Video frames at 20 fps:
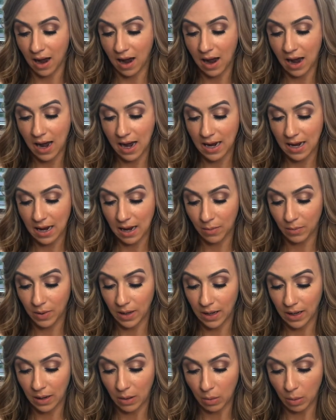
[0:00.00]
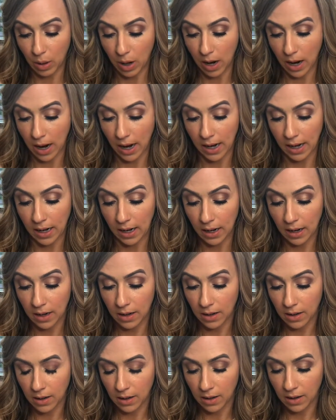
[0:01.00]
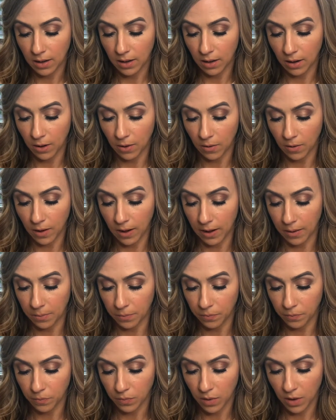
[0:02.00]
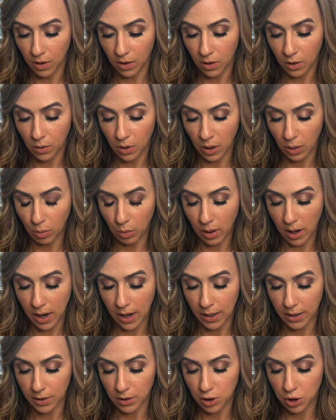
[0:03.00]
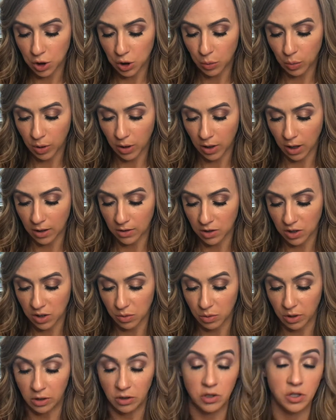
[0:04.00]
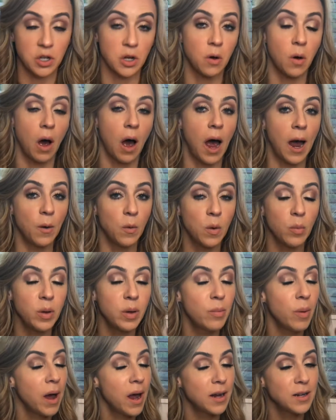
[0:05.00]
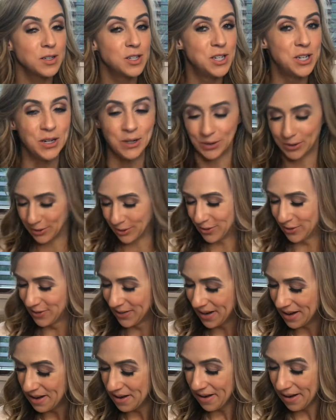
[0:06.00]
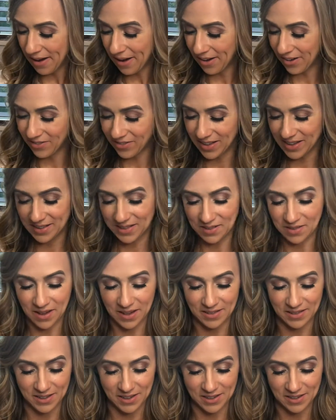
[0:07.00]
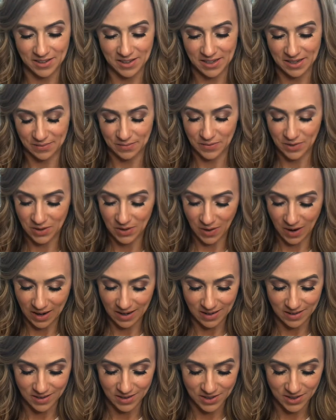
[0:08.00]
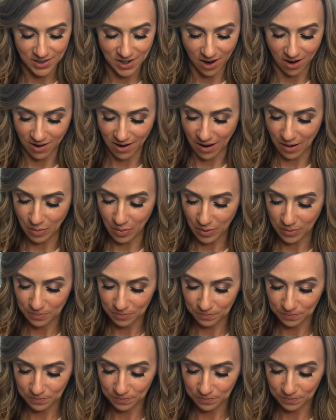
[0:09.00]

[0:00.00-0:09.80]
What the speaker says: I am gonna buy, okay, you can buy 2 per customer, so I will be buying 2 of these cleansers so I can stock up.